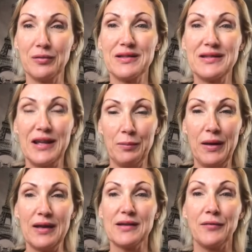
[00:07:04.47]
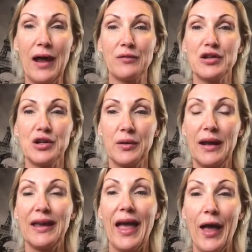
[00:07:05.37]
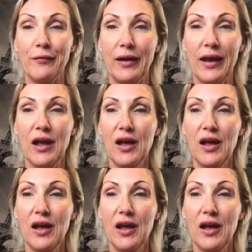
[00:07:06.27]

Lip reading: tidbits of how to do it carefully.